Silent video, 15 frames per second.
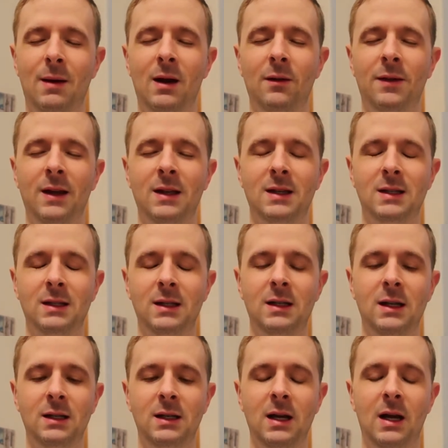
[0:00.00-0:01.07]
I don't think this is a
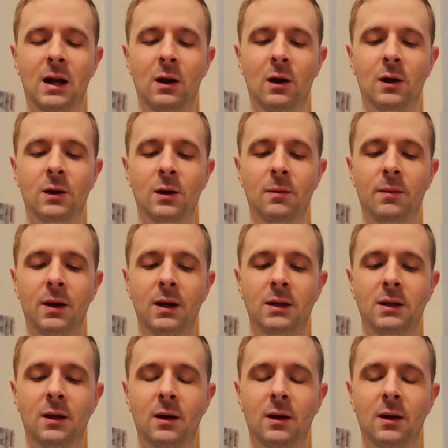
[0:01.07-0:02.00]
Disney character, but